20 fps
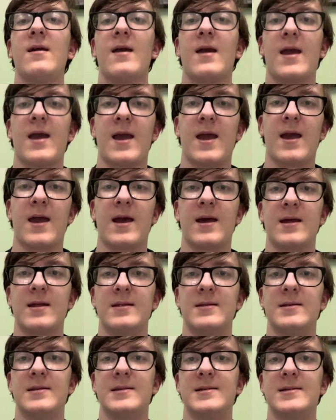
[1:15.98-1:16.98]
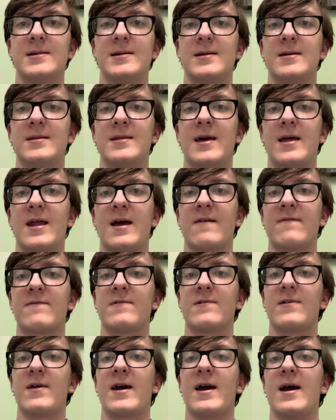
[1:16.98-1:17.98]
And then after
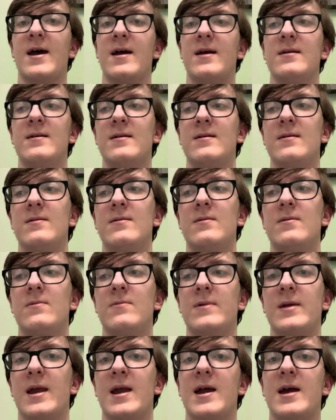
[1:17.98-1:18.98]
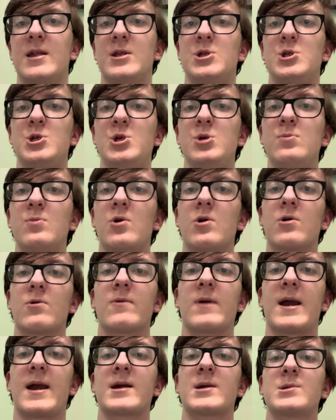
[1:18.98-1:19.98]
that, we had 2 more
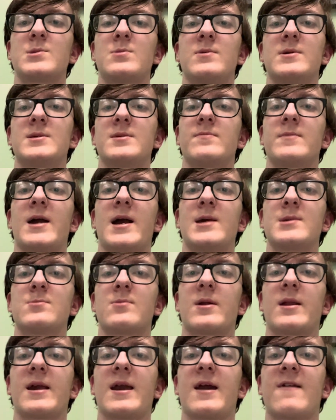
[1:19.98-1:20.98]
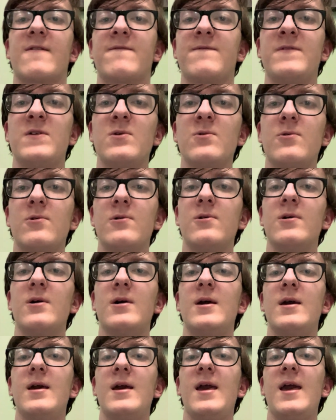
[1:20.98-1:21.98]
wrecks with some guys running out of fuel.
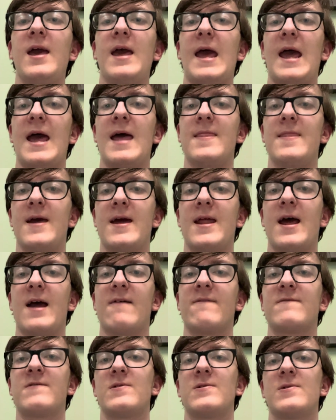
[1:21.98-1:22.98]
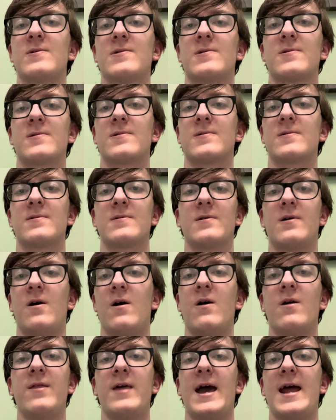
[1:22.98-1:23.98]
And then after
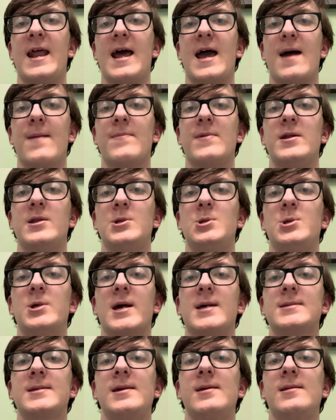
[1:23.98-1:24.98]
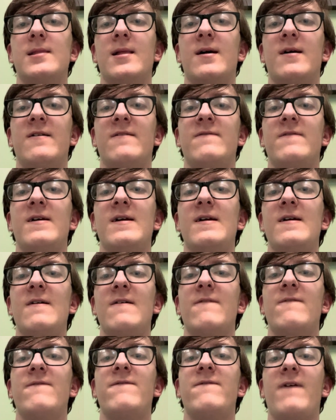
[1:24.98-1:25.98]
all that happened, Jesse Love
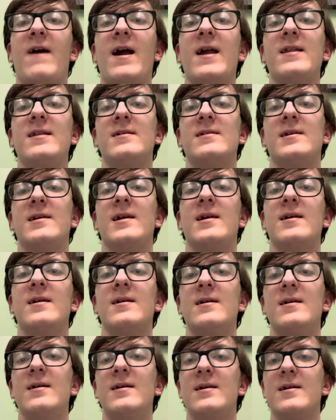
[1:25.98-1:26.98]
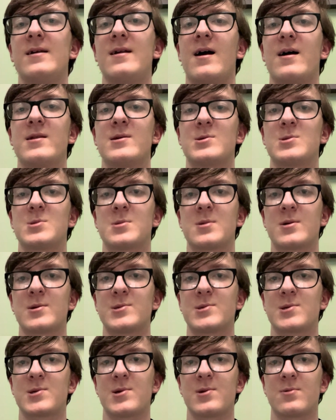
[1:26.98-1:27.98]
finally got his
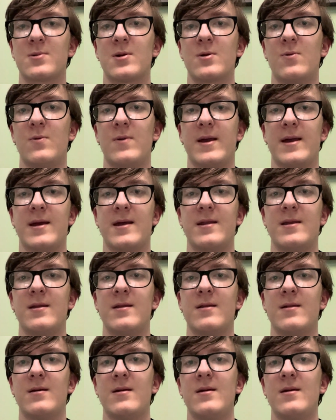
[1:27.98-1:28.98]
first career win.